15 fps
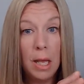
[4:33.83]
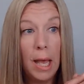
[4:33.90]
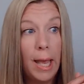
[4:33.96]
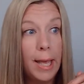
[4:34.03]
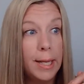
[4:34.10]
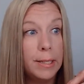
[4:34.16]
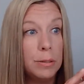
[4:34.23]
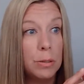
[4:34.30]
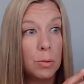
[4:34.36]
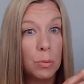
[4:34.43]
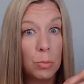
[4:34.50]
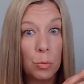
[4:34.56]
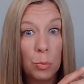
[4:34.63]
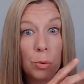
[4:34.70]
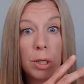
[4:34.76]
And
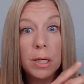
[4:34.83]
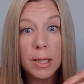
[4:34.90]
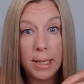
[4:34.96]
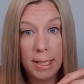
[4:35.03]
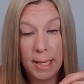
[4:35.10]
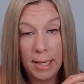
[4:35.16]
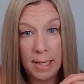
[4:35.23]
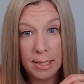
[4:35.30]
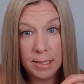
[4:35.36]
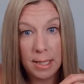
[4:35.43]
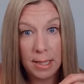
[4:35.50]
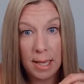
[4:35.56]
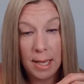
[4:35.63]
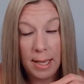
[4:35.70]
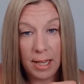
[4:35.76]
really get into
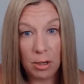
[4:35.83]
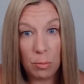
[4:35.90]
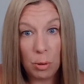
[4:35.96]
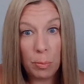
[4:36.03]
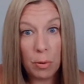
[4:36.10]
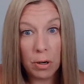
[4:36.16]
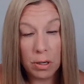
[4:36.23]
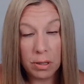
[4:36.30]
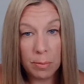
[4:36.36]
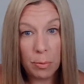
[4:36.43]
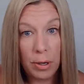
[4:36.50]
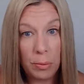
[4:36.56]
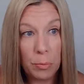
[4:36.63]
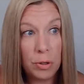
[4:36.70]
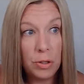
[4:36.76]
that animal part of the
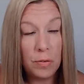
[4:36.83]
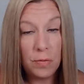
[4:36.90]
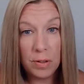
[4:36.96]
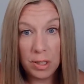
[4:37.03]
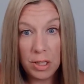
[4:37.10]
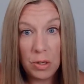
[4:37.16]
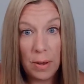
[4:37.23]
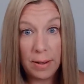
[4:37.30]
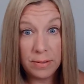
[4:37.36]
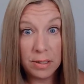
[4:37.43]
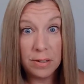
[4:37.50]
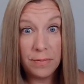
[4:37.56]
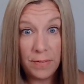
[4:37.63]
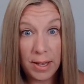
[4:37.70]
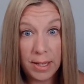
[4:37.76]
brain where you feel like you have to
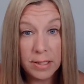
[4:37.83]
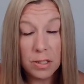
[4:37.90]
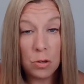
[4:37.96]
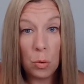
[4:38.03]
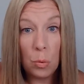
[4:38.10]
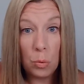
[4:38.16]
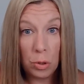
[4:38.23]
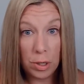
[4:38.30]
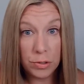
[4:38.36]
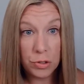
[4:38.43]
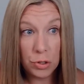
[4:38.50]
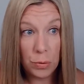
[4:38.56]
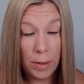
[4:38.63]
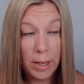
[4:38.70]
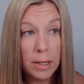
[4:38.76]
defend and hold on
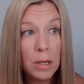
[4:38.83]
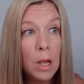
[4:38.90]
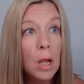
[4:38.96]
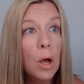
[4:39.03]
to it.